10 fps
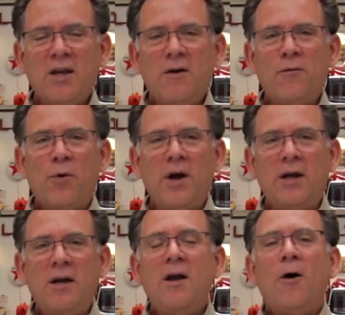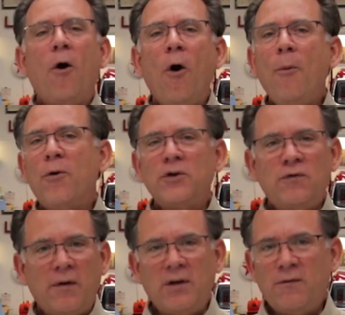for a
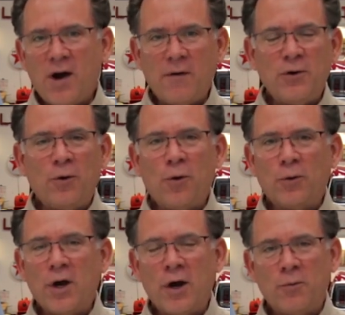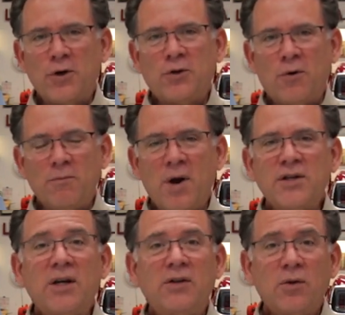almost 55-year-old unrestored
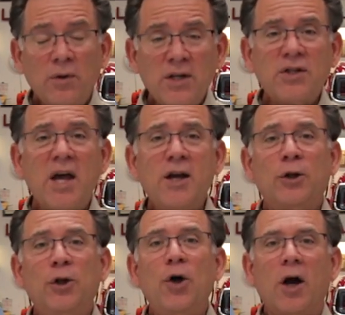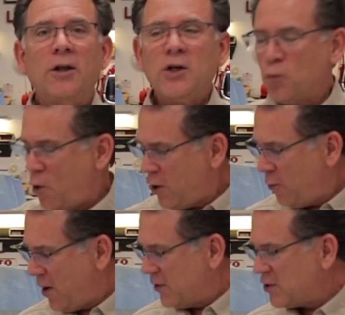Mustang. So let's take a look. Let's walk
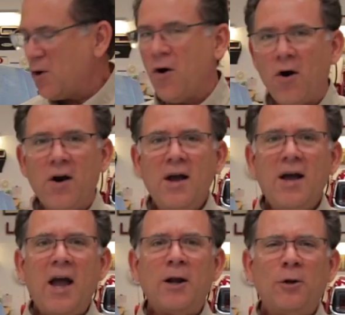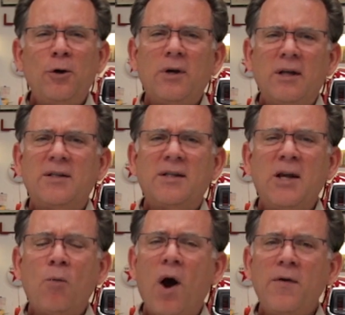around this car and look and
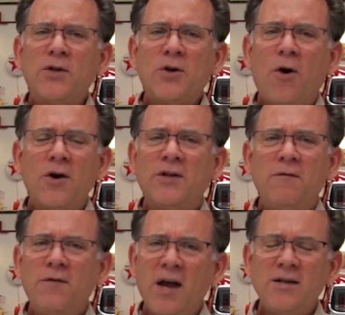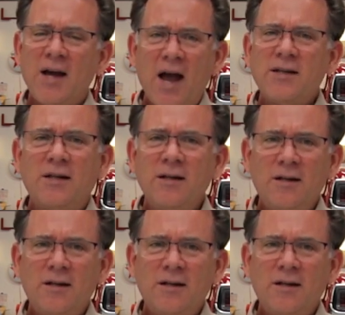see why this car is in fantastic